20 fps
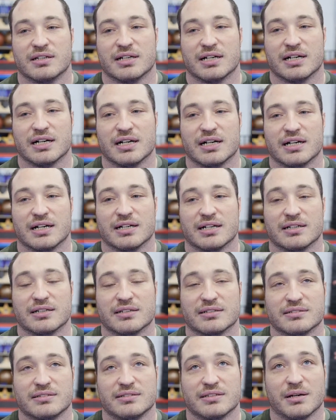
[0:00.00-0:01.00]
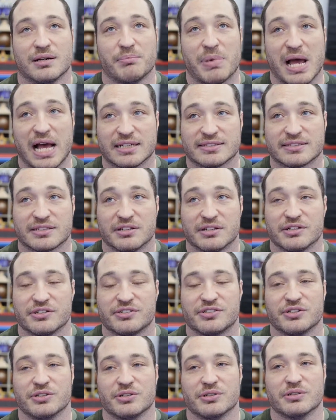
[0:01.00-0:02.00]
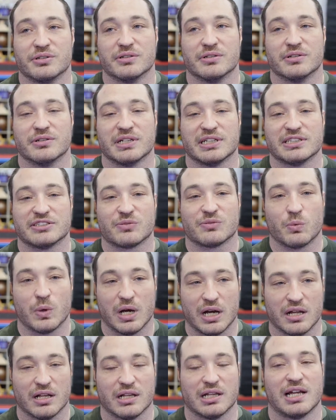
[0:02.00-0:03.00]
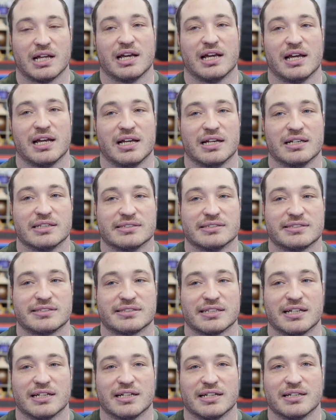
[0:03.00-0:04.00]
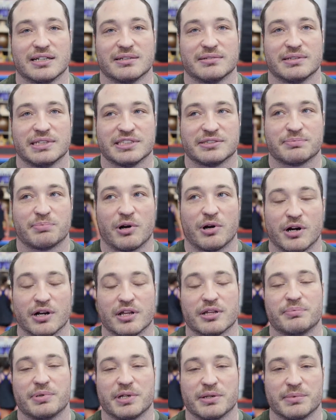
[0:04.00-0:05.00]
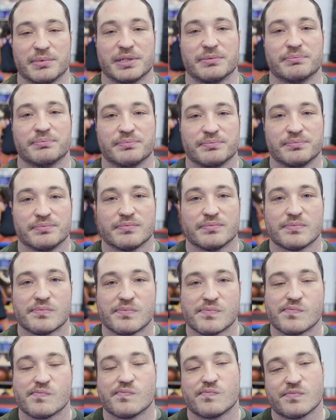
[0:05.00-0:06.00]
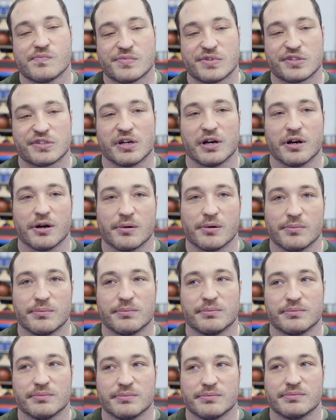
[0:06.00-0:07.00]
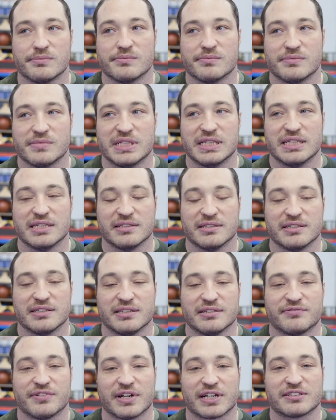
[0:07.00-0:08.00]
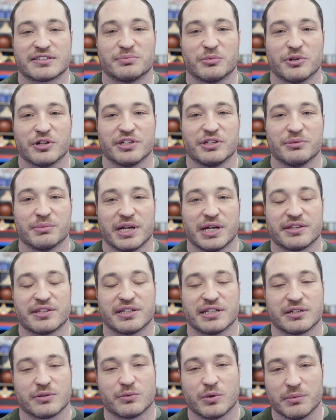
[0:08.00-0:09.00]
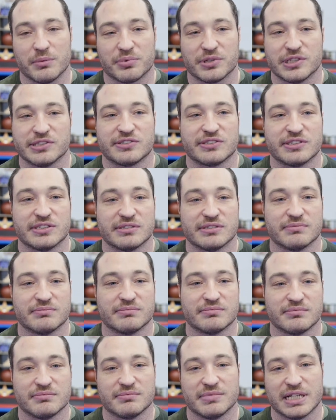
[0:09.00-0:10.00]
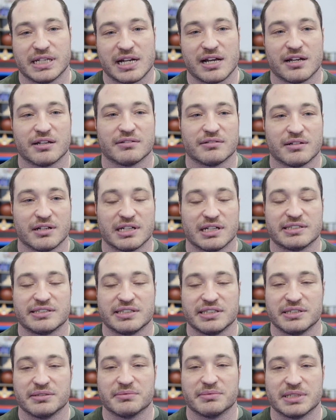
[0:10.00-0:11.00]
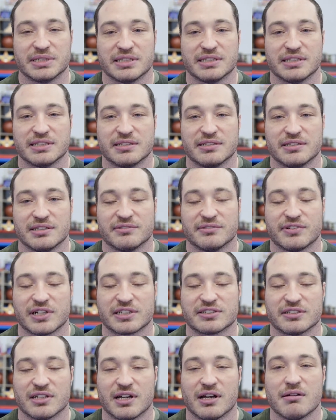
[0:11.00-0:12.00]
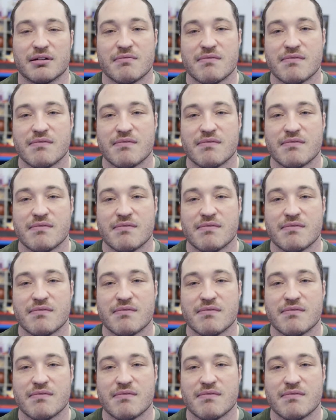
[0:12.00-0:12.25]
uh, a basket or two, as well as uh, his part of the pyramid. So it, it, affects more than you might think. One person being out on a team, it, it affects a lot.